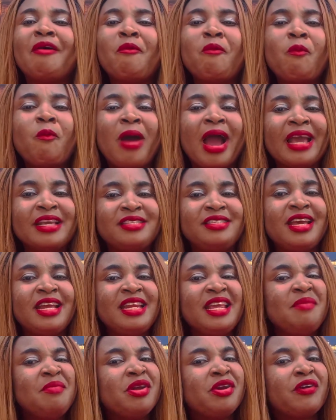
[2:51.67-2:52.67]
I said
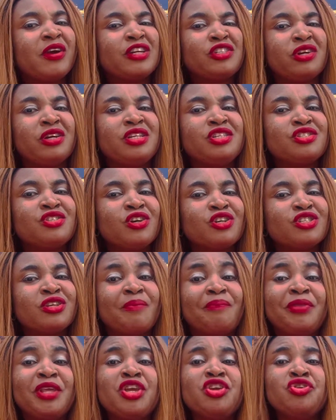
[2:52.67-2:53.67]
immigration is not
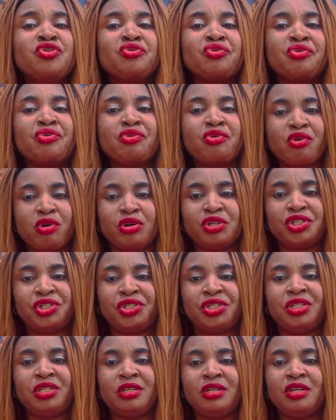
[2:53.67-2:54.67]
something you
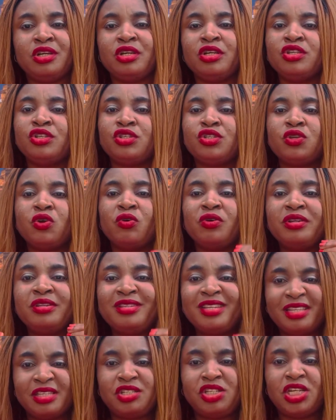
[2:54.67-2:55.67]
rush. So
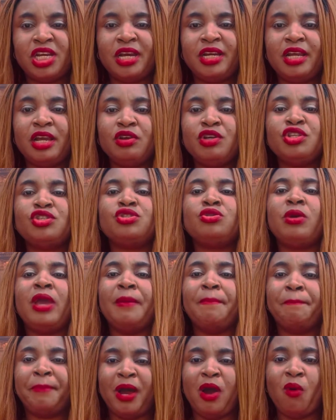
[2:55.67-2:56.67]
this channel is to
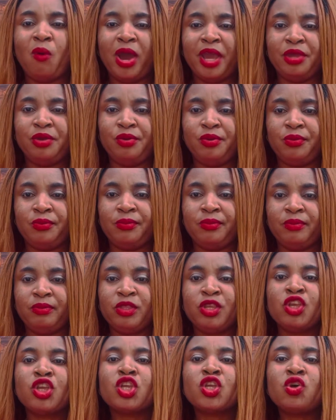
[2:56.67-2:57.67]
empower you.
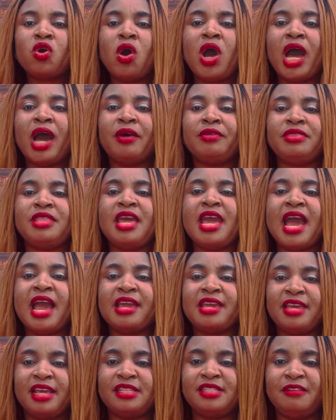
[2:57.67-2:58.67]
Go out there and
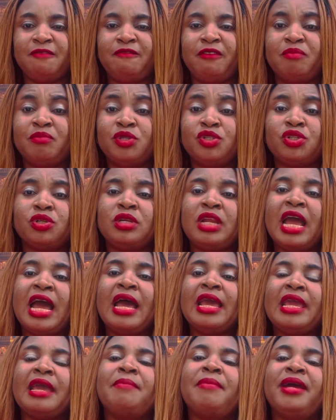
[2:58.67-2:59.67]
get information. I
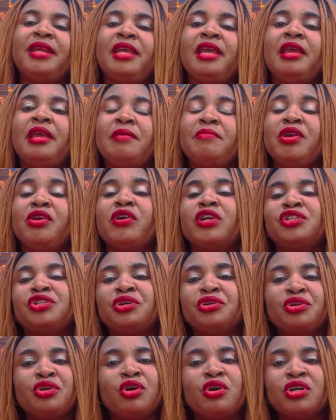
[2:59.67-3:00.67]
am an
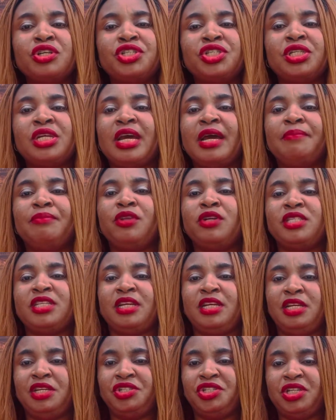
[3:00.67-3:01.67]
immigration coach. I'm not an
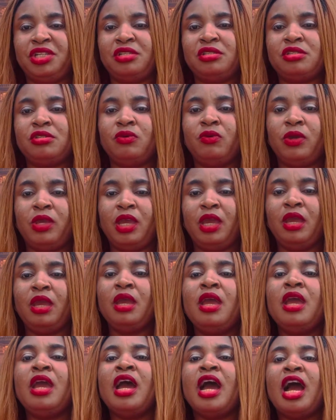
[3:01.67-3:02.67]
agent. Okay,
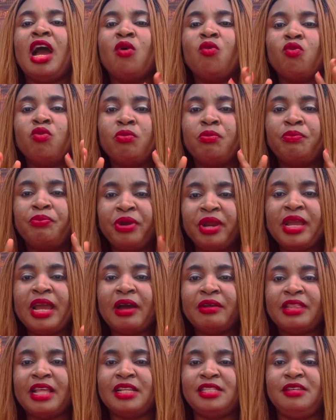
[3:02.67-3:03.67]
I will bring
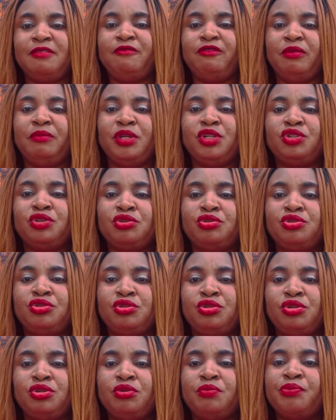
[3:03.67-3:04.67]
out that information to
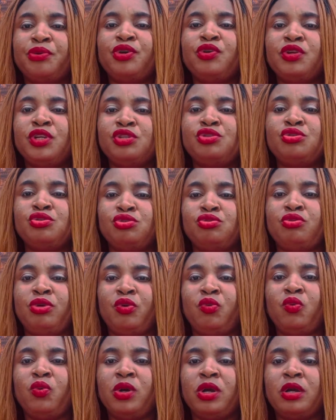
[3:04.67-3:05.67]
you, but you need to do a
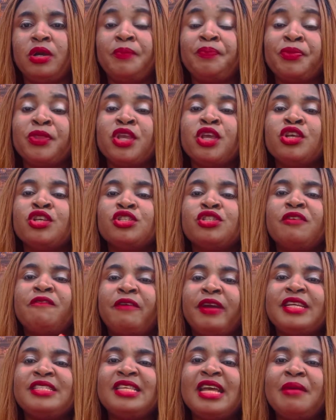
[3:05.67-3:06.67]
work. So for
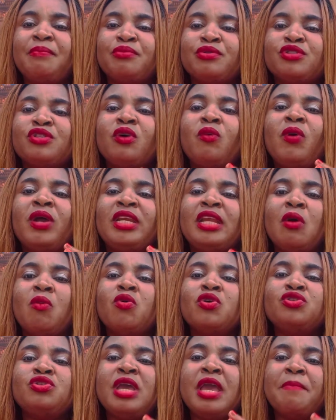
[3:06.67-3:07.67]
example, someone that
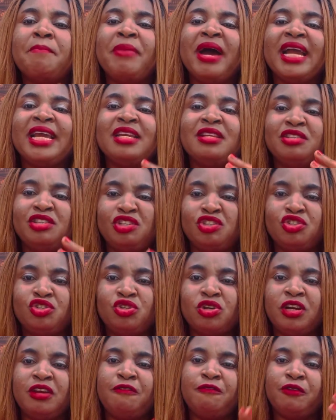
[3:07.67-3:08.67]
wants to embark in this
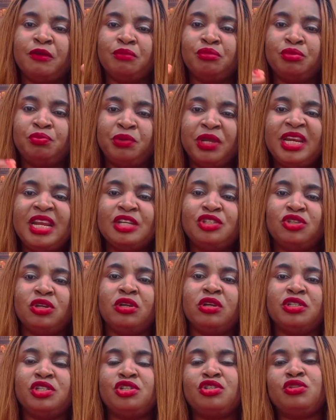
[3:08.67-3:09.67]
journey from being a
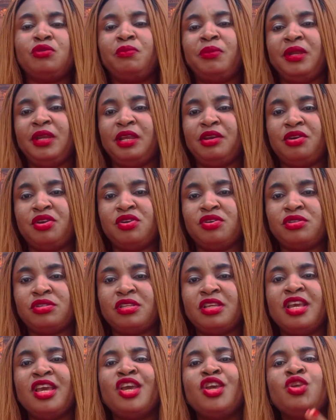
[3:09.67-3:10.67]
geologist to being a nurse,
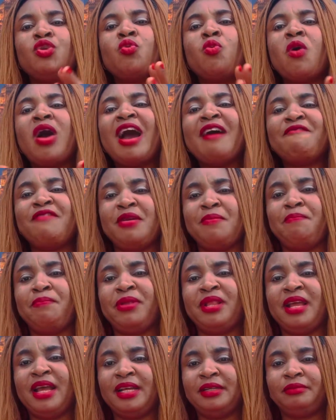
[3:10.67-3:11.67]
you will have a
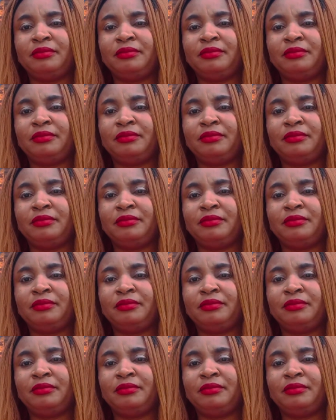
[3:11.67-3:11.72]
plan.